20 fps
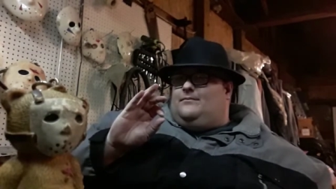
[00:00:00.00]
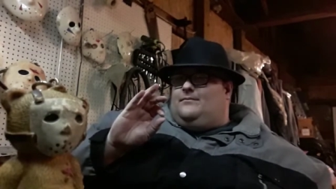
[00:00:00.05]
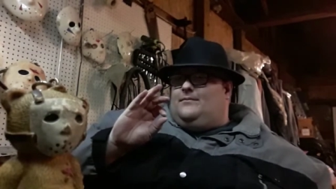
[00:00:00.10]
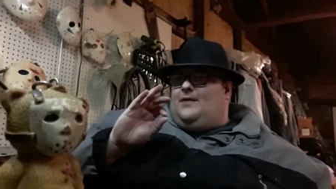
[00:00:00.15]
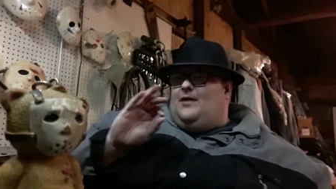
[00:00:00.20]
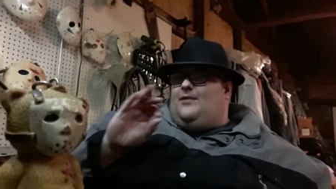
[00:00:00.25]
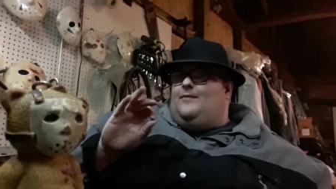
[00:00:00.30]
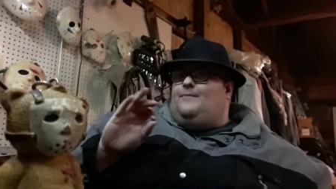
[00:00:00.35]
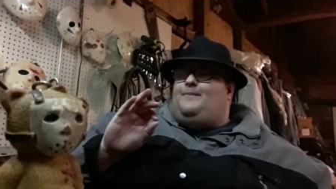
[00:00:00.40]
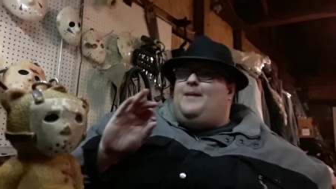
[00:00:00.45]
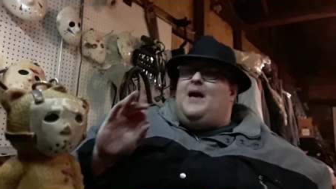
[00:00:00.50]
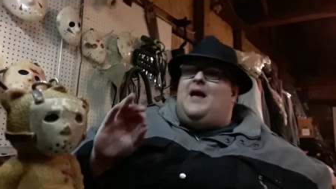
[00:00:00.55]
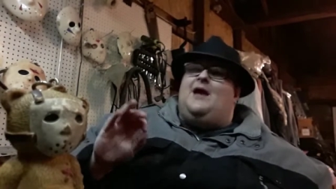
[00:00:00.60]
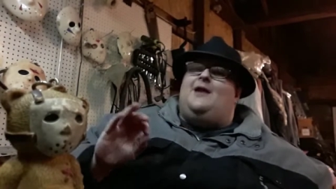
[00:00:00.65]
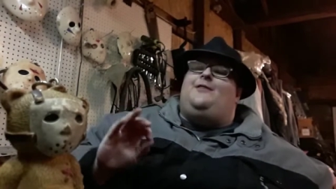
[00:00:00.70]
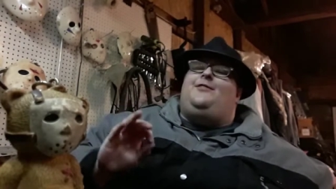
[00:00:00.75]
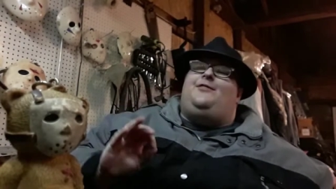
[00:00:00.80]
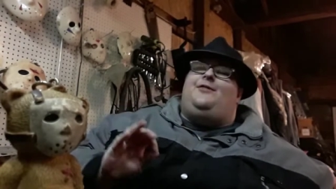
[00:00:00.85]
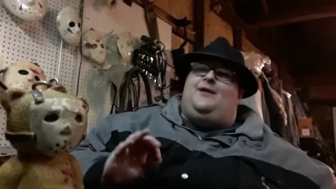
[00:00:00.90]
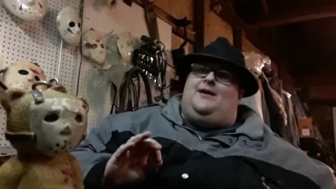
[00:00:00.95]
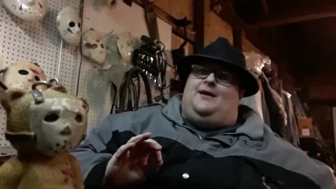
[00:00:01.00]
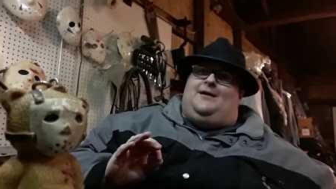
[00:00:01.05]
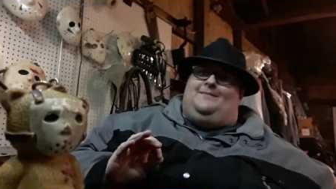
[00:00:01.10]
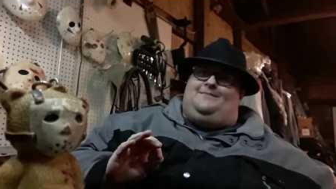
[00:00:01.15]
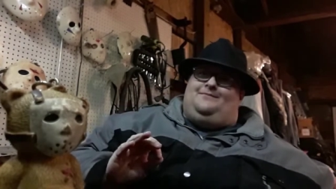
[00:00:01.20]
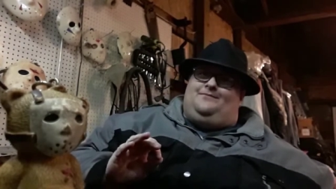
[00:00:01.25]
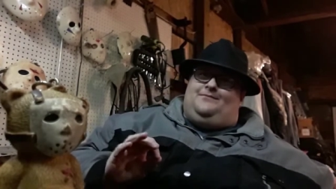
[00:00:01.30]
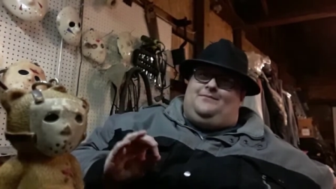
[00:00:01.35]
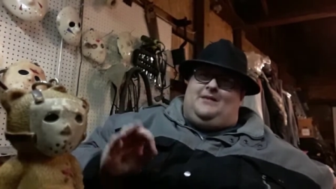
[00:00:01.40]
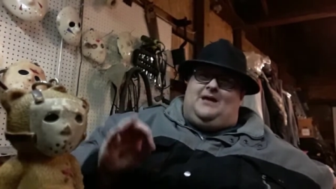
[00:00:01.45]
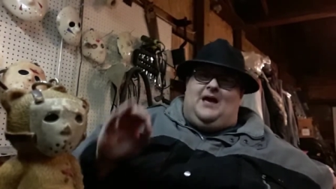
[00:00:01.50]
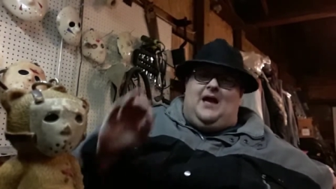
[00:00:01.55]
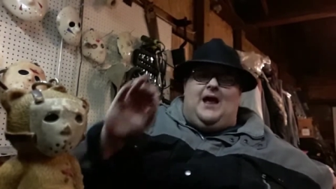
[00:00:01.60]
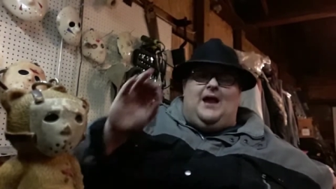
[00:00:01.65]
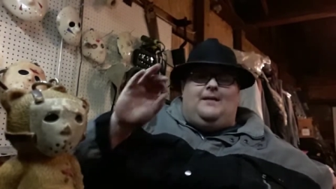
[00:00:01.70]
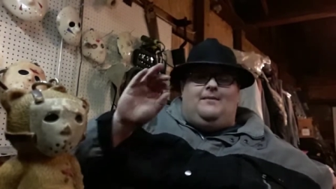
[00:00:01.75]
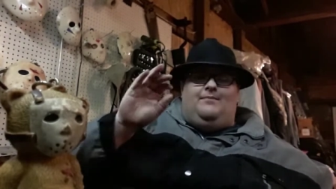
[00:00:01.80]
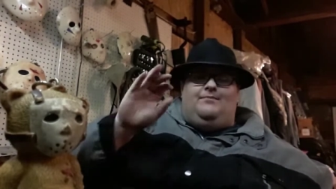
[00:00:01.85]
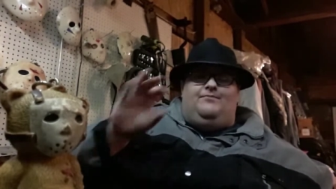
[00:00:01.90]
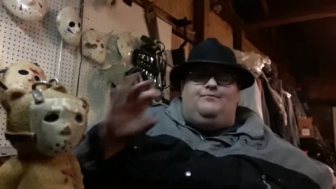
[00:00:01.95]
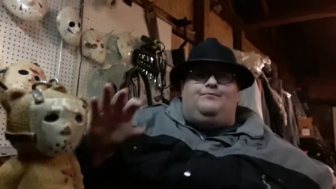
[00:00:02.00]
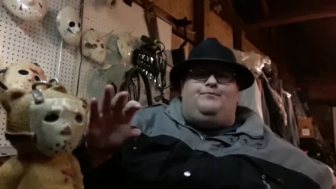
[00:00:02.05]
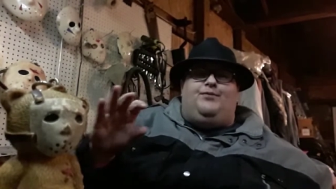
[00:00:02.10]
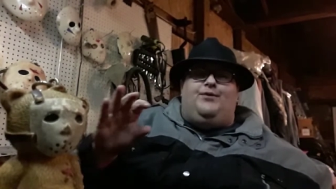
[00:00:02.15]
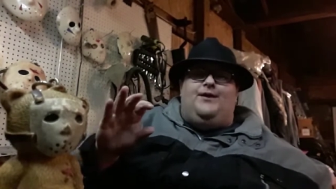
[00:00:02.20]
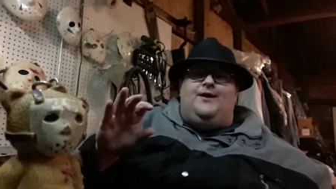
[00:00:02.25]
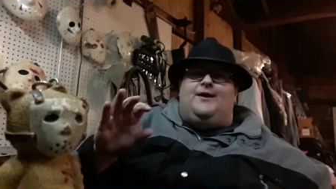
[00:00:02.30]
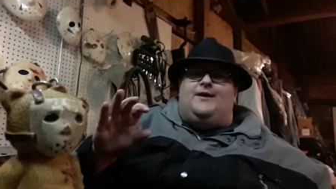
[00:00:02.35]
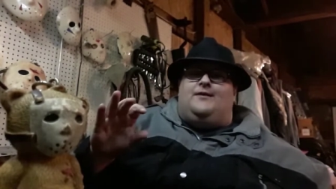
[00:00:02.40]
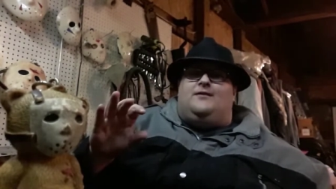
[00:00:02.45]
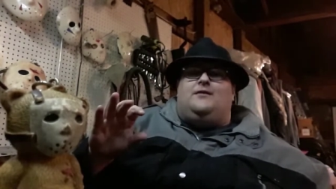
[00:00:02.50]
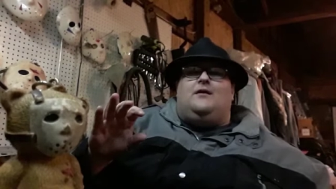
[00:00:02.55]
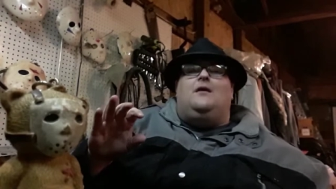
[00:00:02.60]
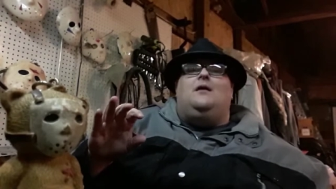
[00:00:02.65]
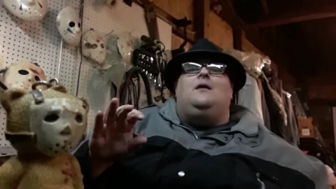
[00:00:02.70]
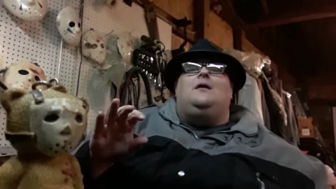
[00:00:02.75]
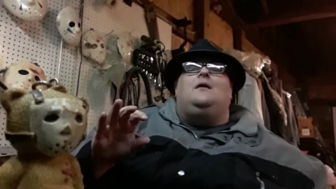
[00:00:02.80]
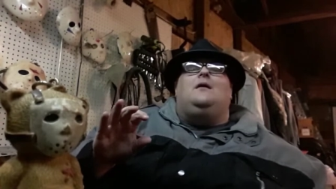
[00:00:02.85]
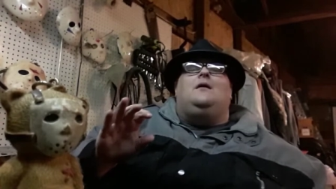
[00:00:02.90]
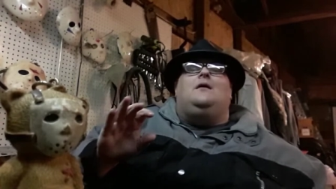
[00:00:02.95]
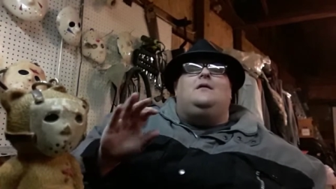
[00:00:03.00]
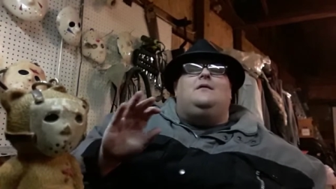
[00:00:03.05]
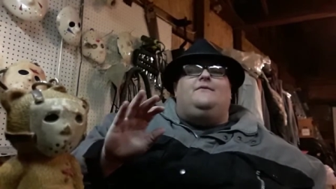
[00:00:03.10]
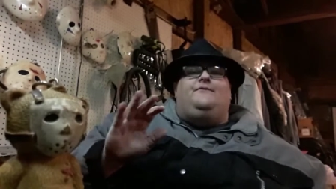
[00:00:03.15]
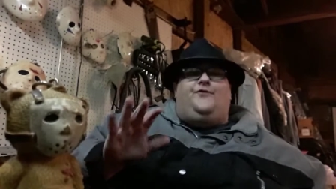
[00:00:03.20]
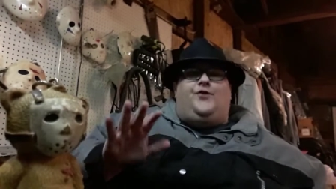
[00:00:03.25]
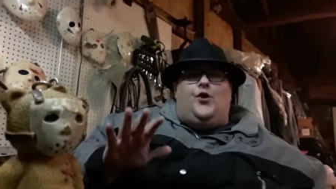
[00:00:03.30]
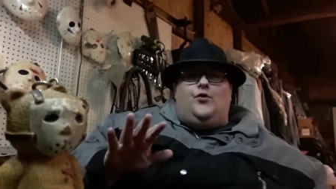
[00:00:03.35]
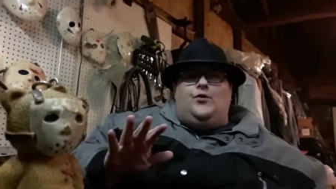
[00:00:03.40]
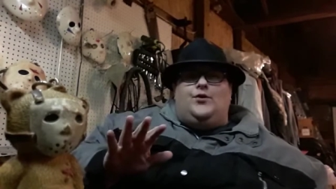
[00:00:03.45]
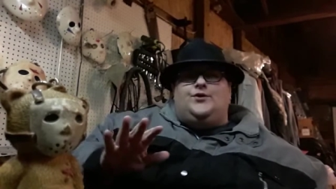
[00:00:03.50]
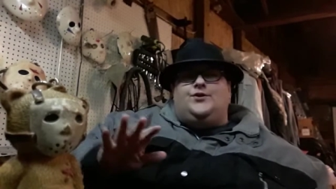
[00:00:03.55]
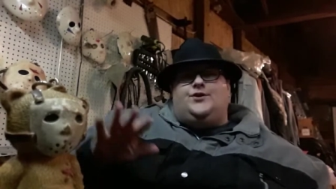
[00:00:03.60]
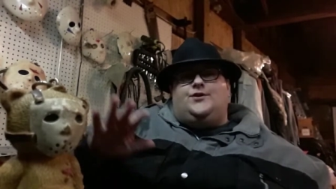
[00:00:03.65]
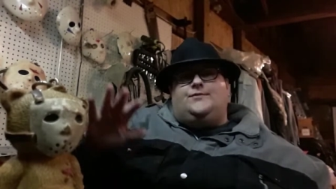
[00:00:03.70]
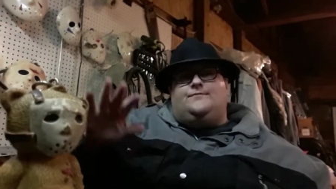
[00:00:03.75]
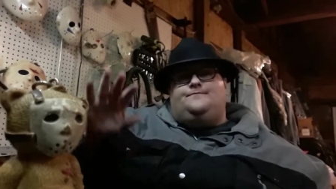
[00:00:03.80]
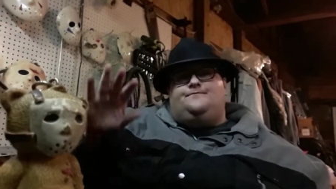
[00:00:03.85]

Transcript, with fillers: another bad thing, and please, viewers,